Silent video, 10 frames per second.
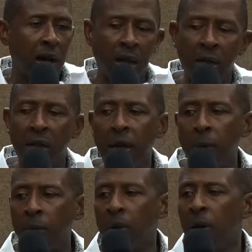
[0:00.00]
honor
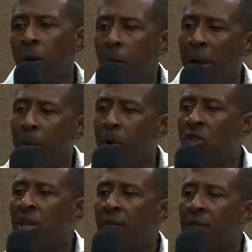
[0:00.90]
them, make
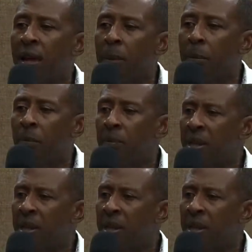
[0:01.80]
much of them. You